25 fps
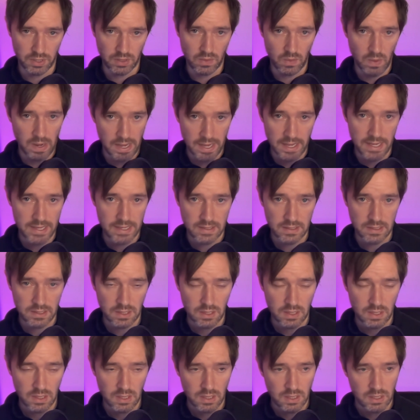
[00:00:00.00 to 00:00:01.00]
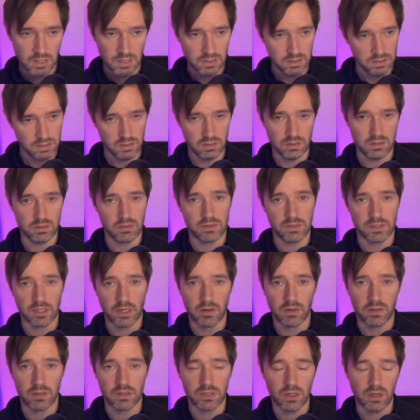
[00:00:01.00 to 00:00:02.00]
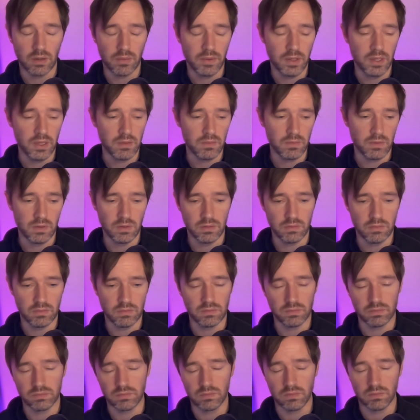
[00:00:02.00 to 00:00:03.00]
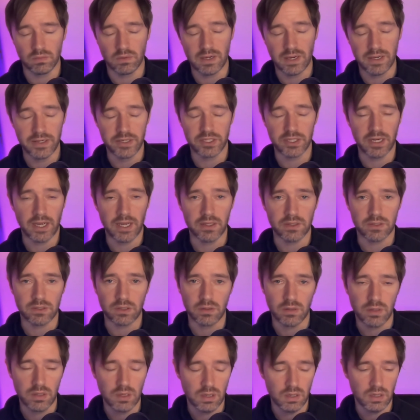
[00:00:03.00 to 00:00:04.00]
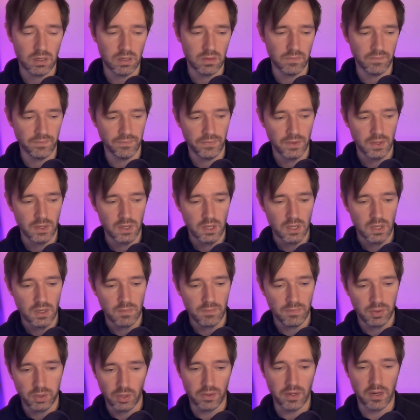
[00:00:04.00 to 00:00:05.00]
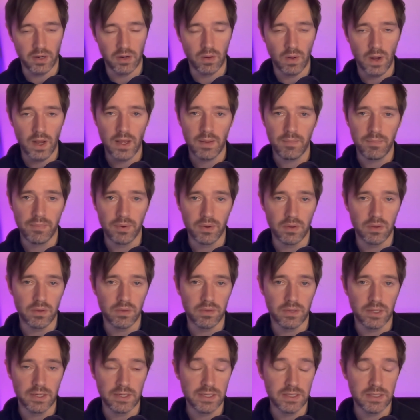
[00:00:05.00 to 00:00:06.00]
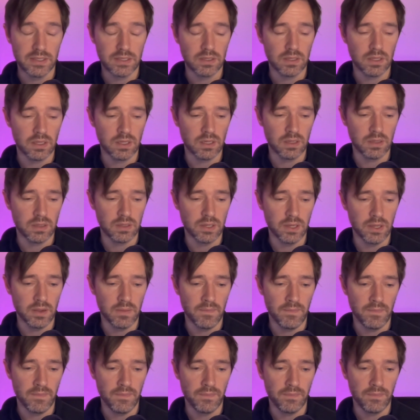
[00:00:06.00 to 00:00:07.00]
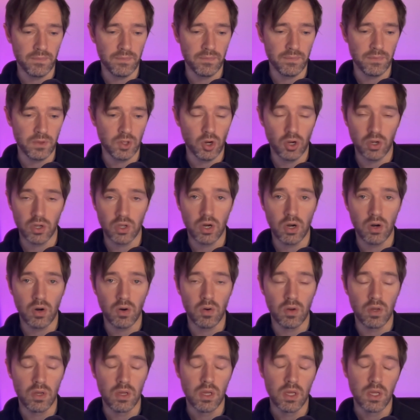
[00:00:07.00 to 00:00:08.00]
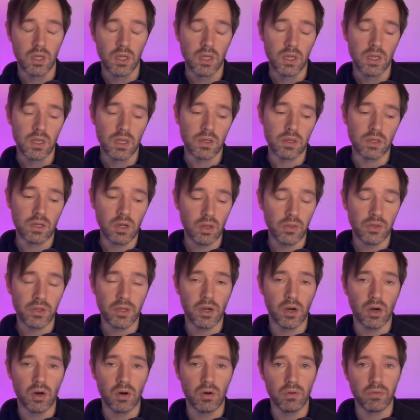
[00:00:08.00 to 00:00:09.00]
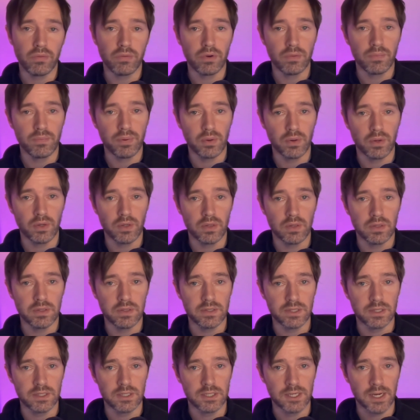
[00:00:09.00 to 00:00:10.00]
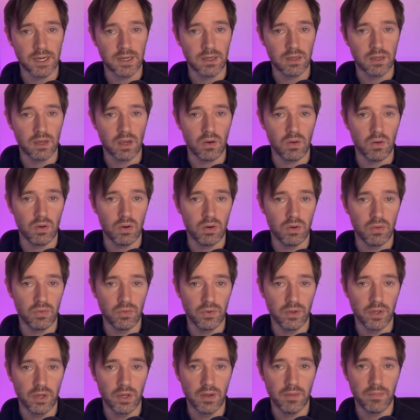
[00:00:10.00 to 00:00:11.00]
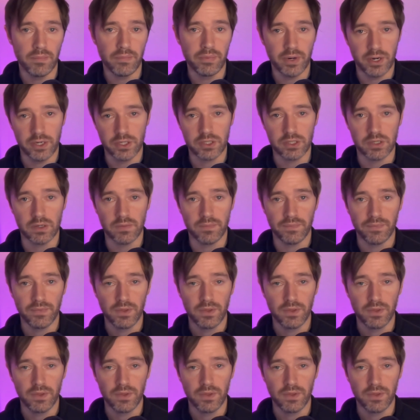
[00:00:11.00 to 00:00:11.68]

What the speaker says: away. It's a stereotype there, cliche, sorry, plugging away, but they did and got a goal. They got the goal through putting Zinchenko under pressure.